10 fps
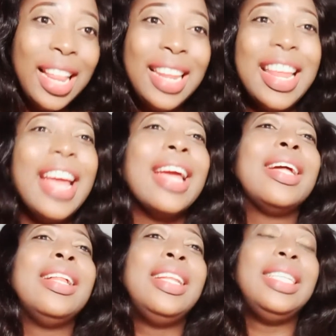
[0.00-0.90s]
like
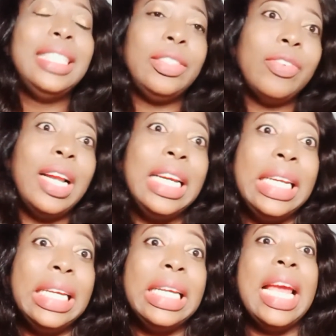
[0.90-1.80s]

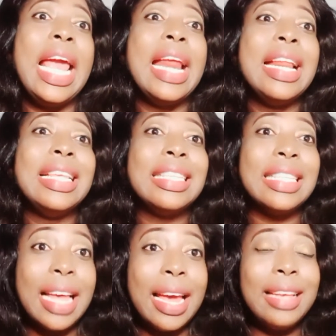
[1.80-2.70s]
literally any
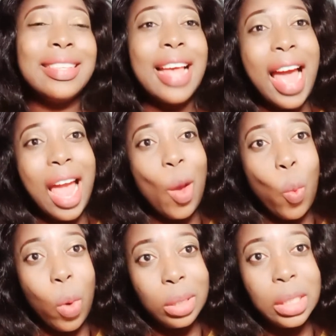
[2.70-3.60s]
size I
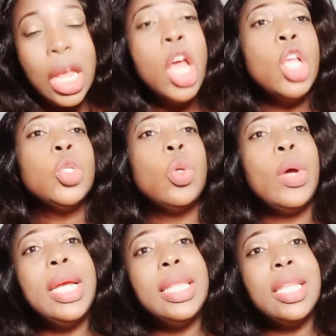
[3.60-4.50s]
want. So
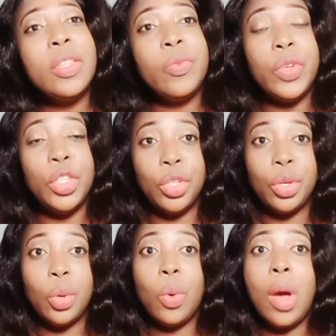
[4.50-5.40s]
in this
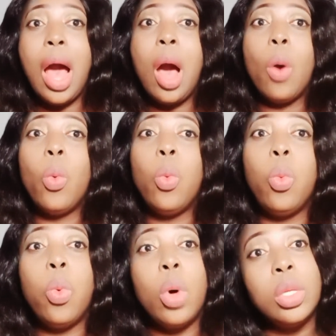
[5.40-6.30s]
video, I
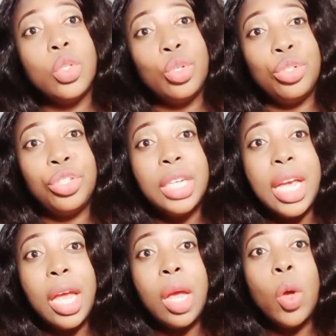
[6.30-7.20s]
want to
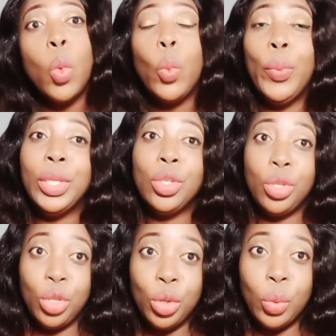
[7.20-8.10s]
share
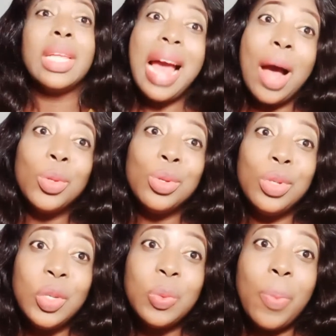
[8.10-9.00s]
with you how to
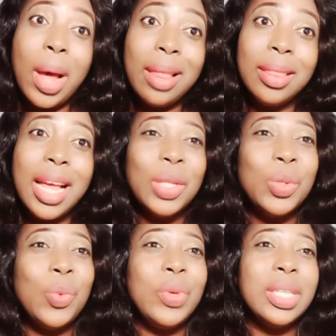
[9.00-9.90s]
use Panda
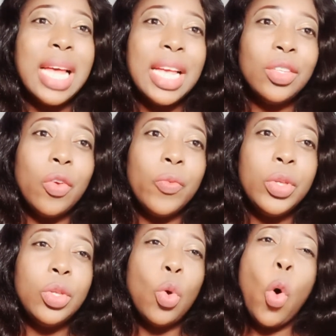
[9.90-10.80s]
to resize your
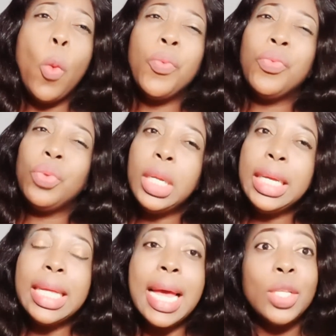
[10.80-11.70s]
video.
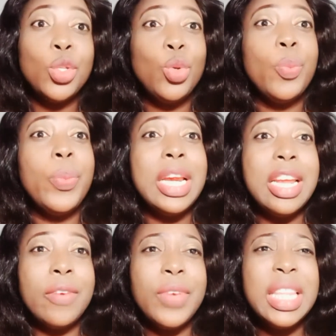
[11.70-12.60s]
Hopefully it gets to
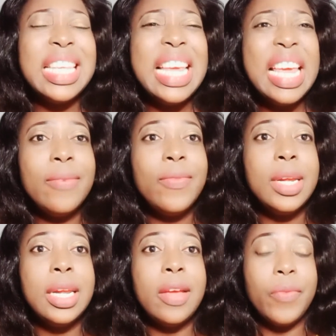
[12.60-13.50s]
benefit,
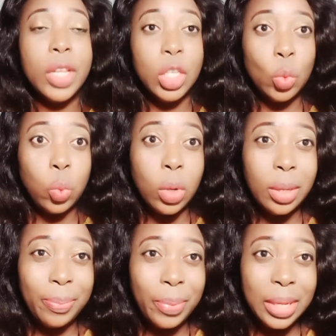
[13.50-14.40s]
even if it's
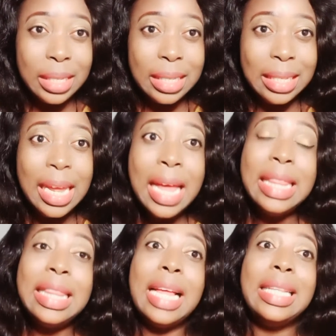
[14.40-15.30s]
one person
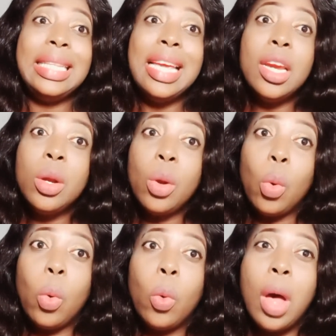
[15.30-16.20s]
that they
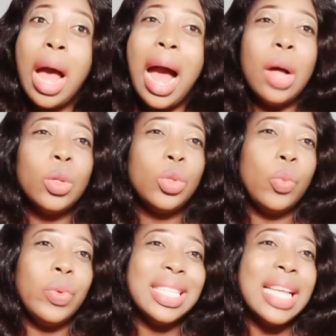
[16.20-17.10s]
know how to
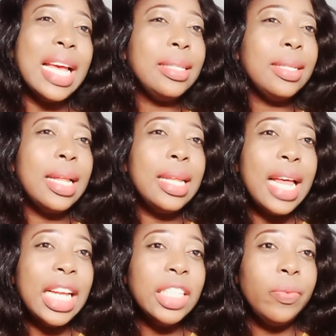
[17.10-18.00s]
resize their
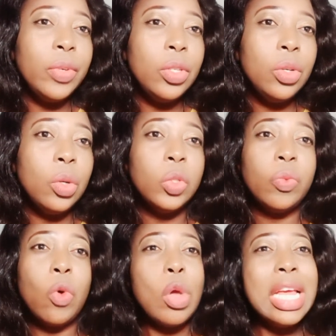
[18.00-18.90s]
large
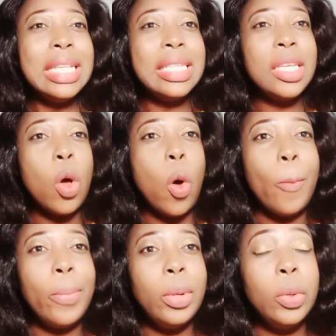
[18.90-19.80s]
videos for easy
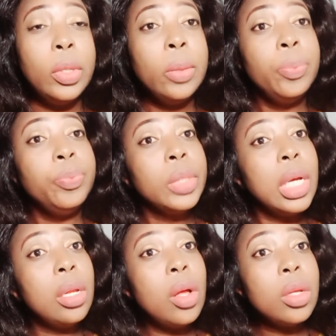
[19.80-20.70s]
upload
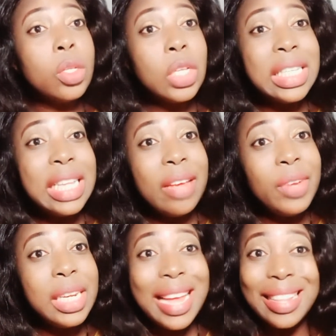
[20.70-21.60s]
and also
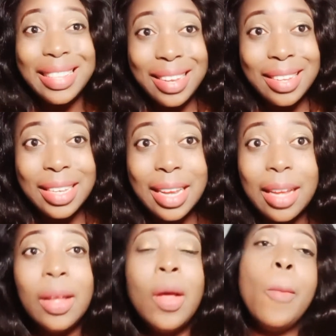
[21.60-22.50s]
saving their
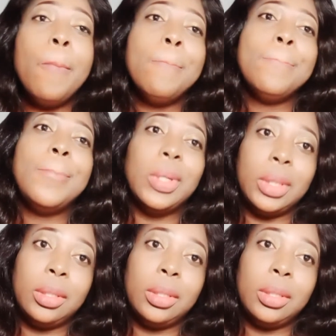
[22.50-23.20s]
data. But